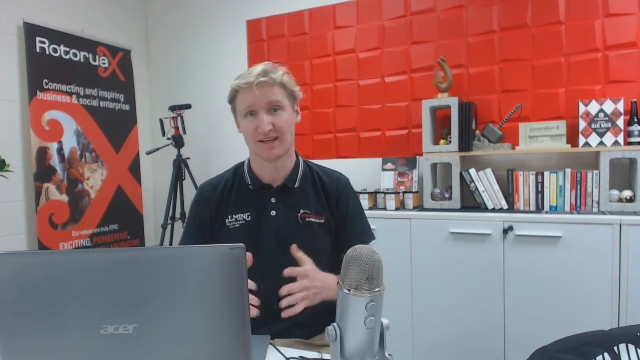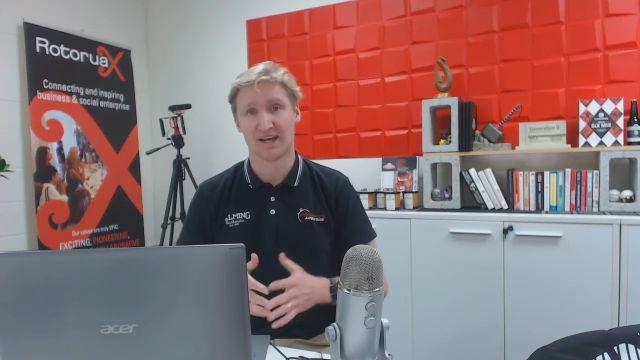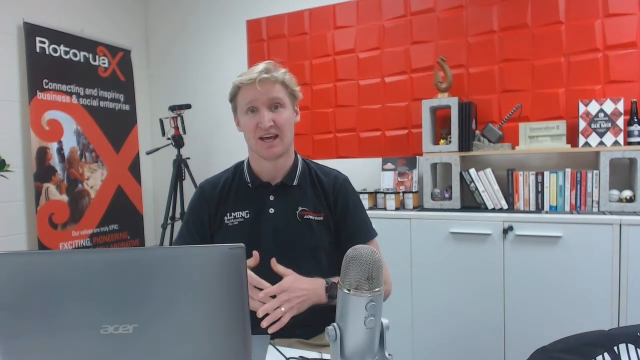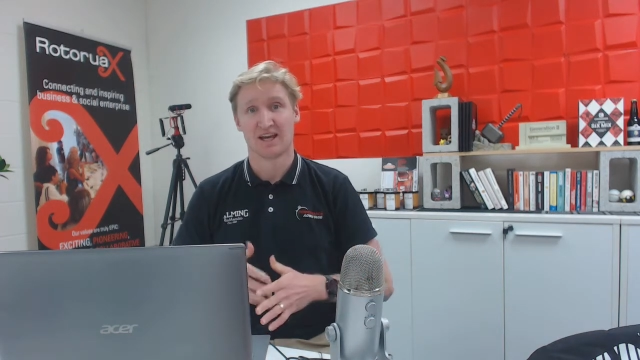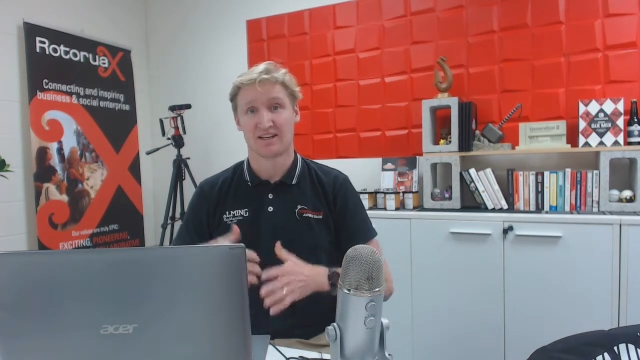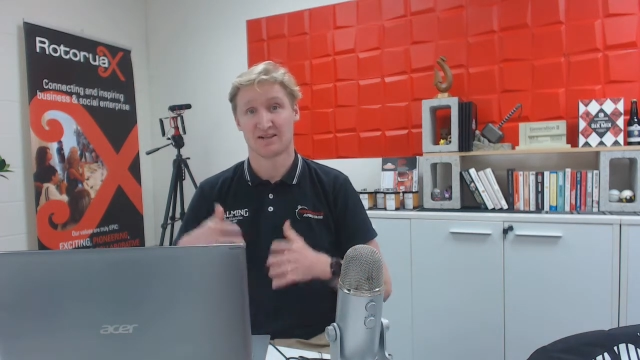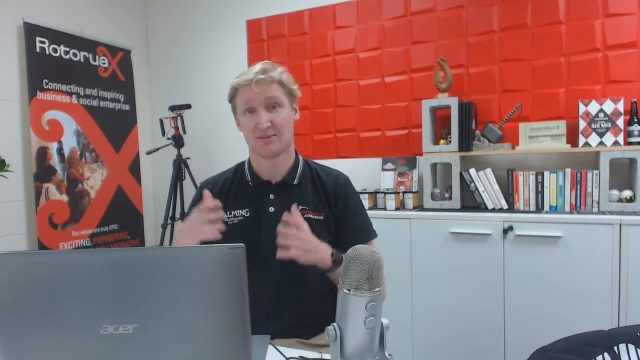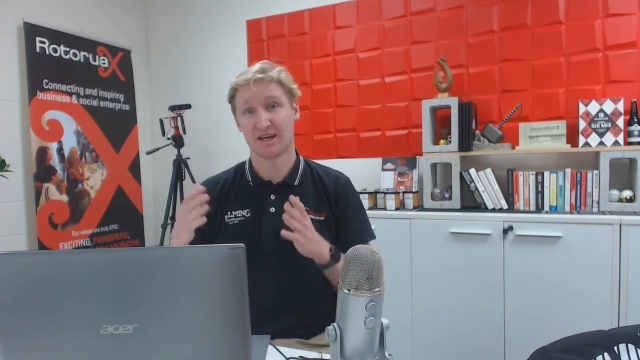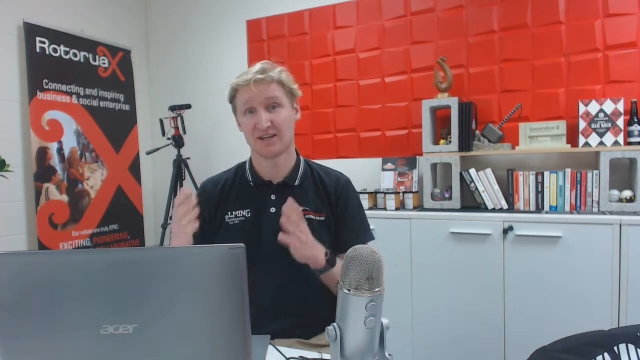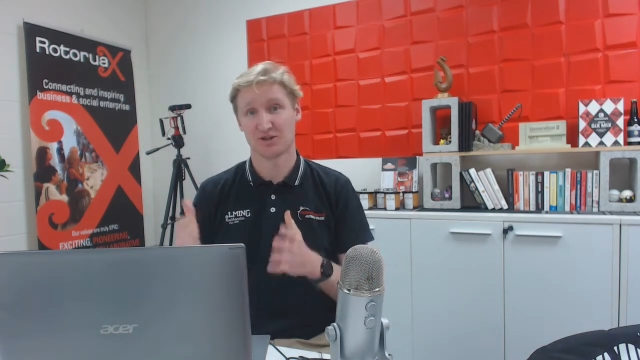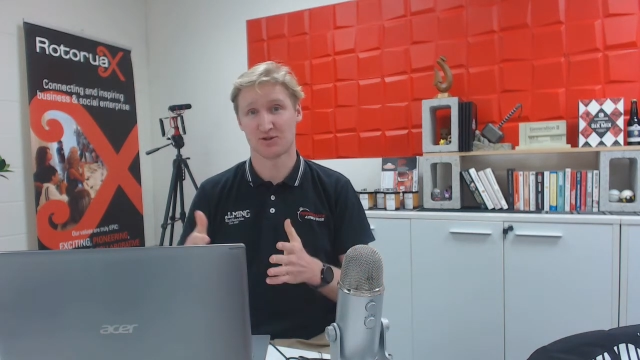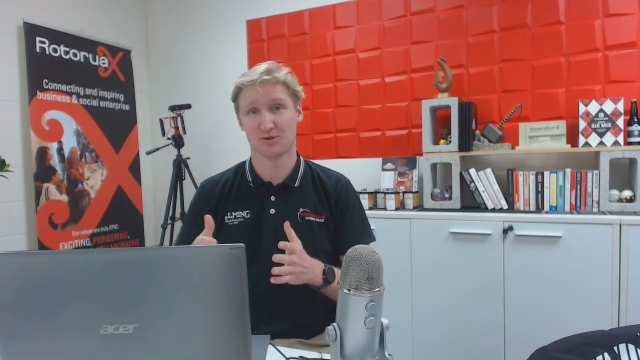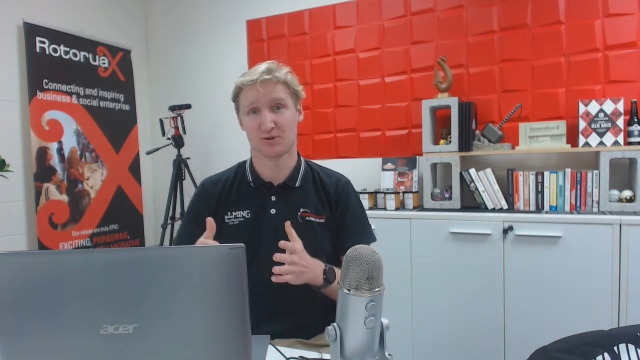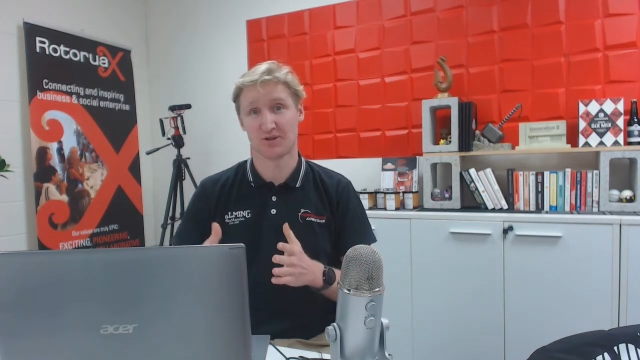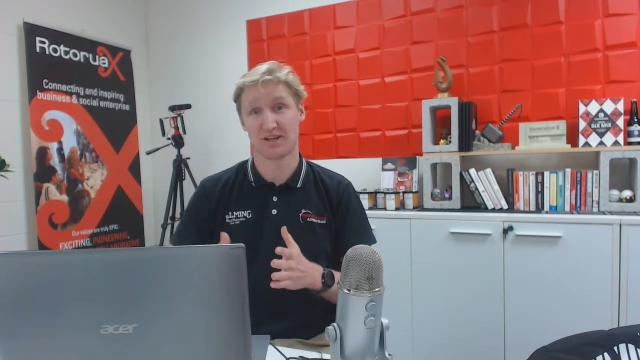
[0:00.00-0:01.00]
to make
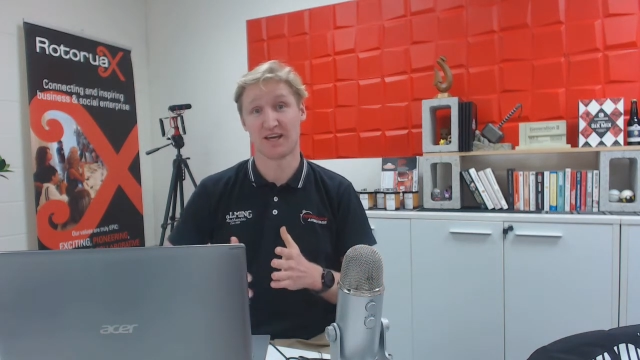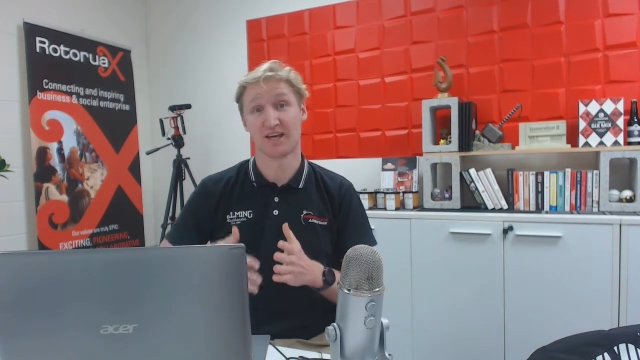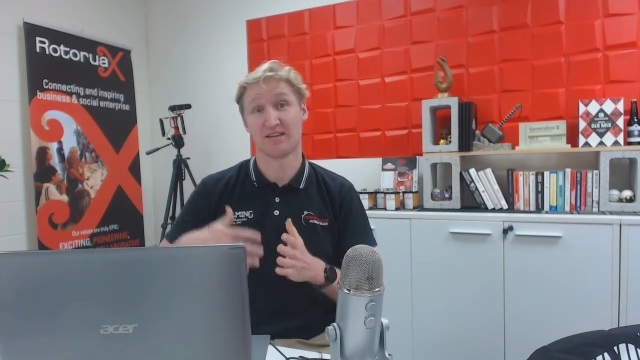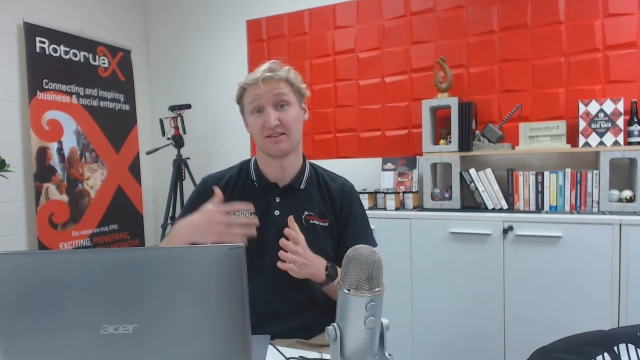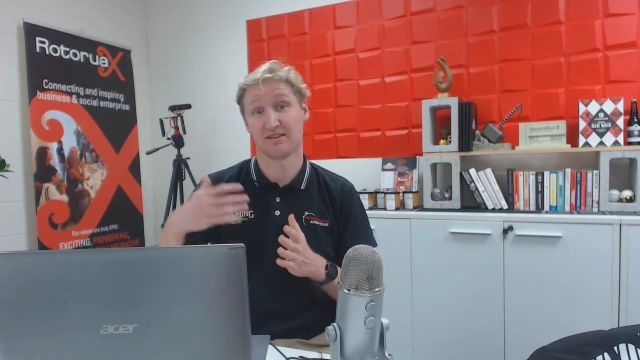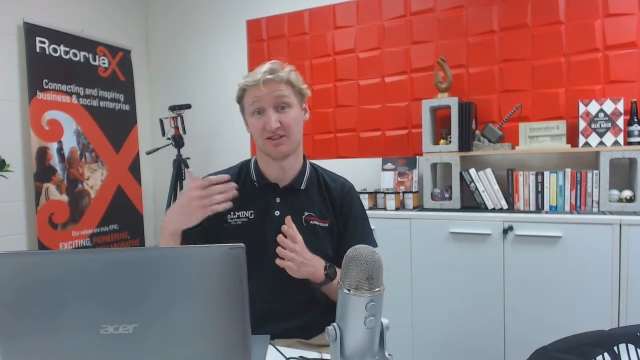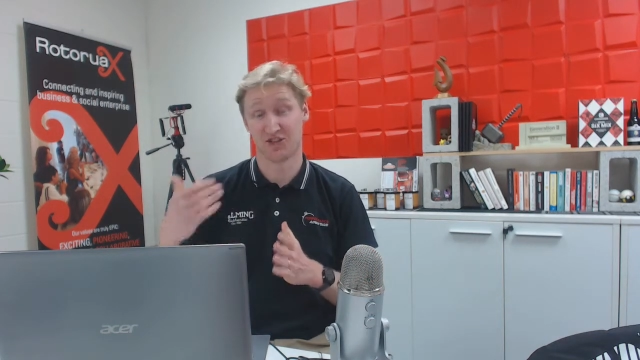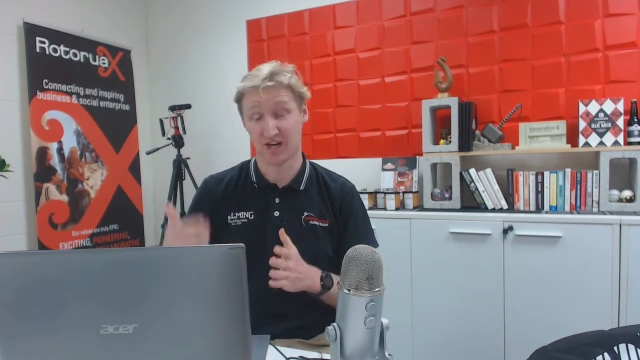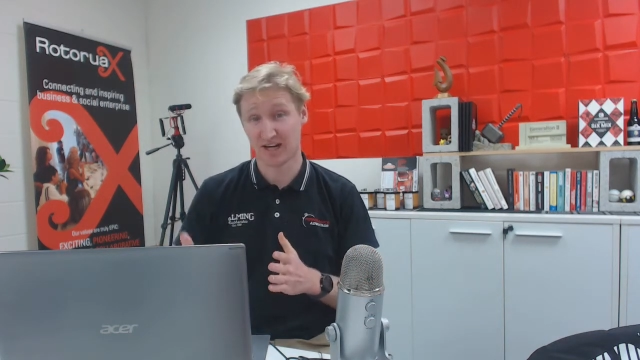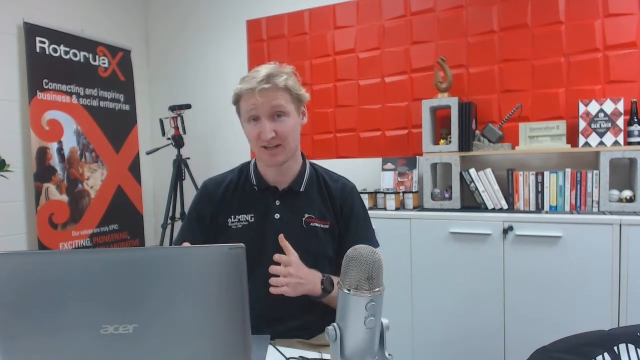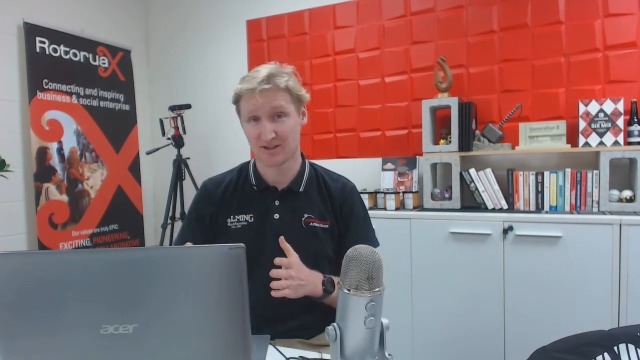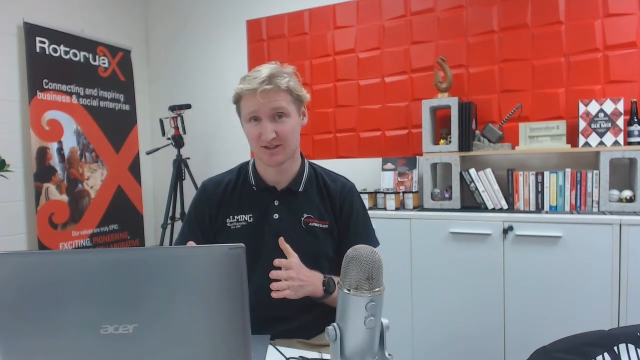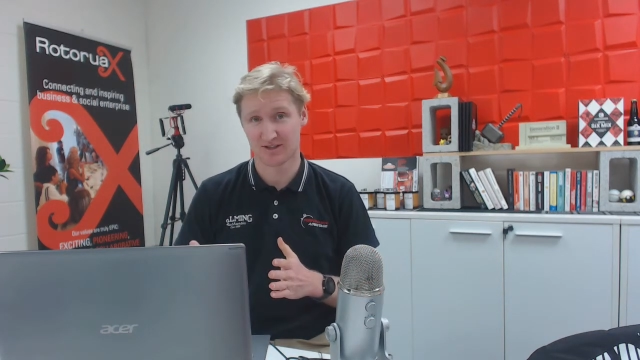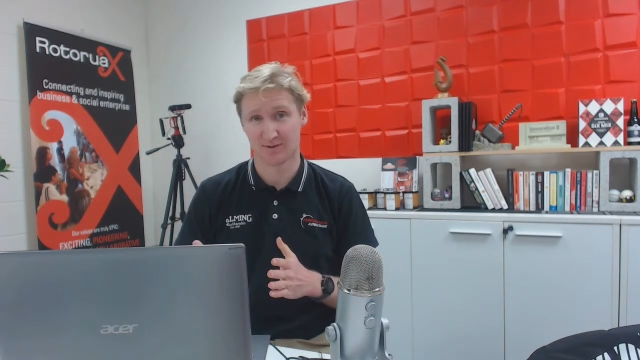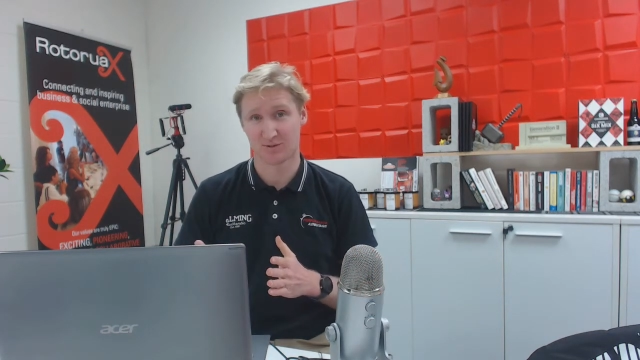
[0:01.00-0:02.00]
sure that the
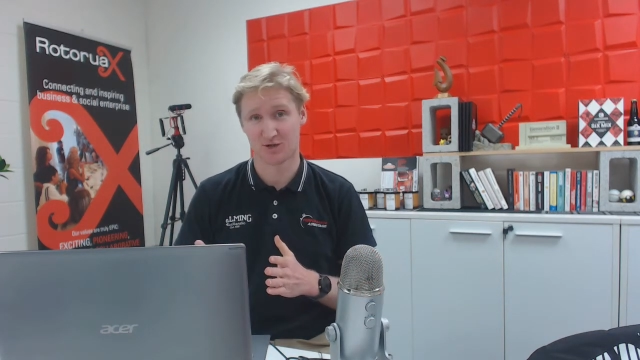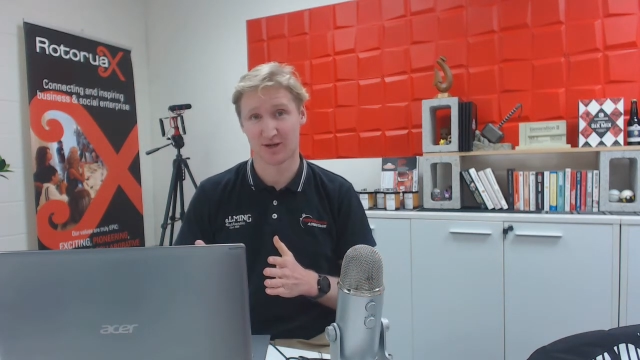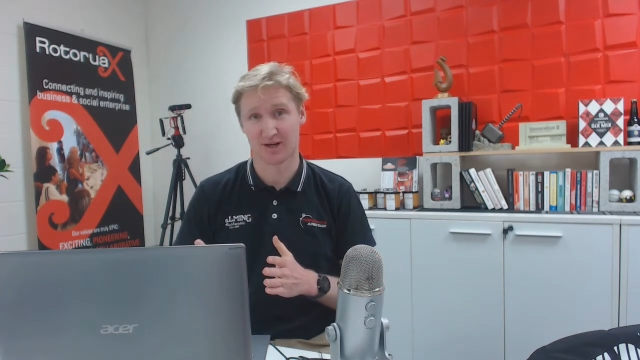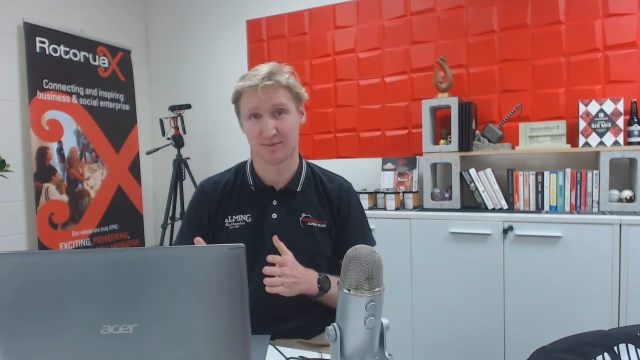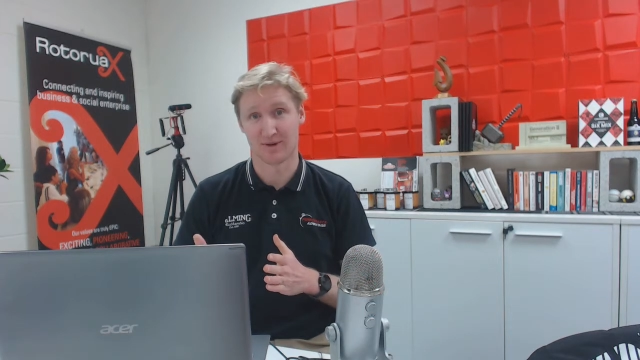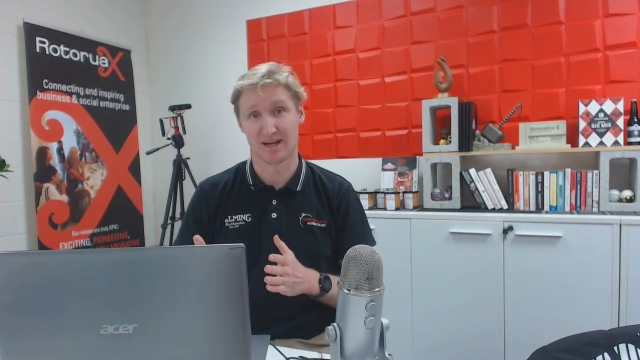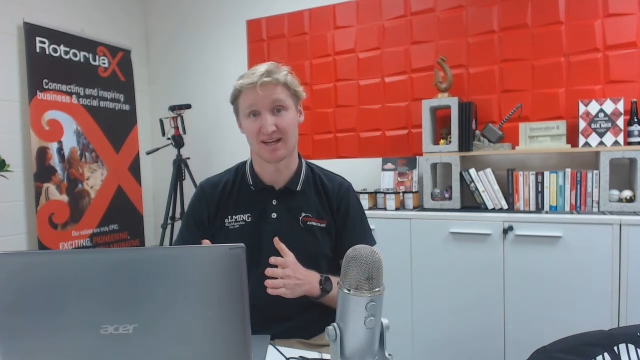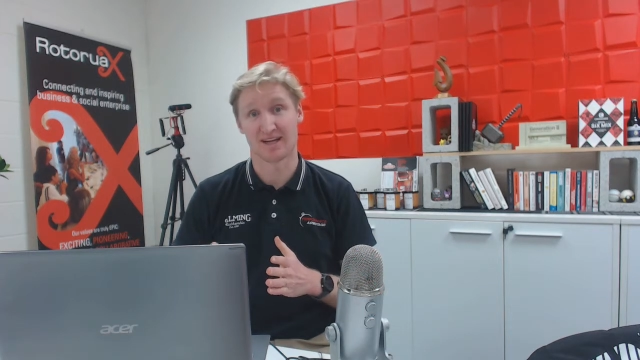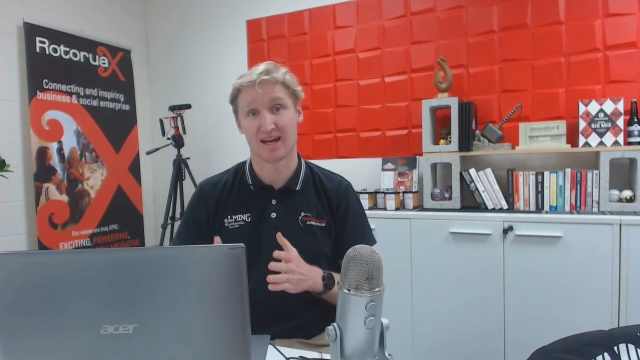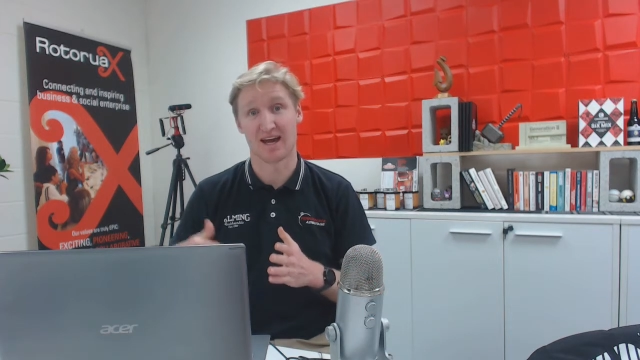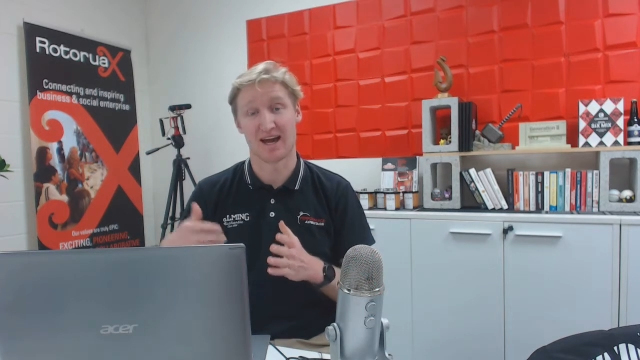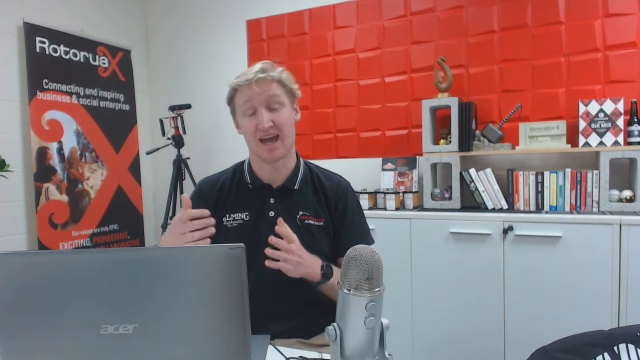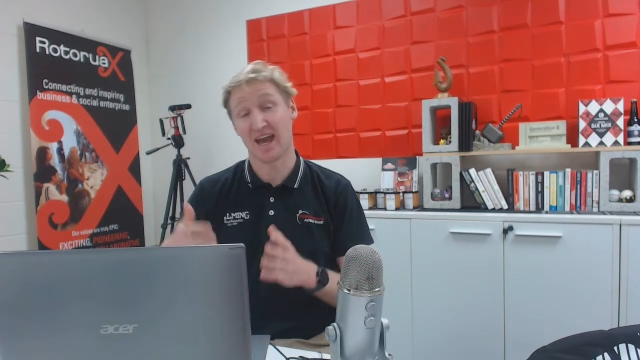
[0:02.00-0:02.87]
changes I'm trying to make are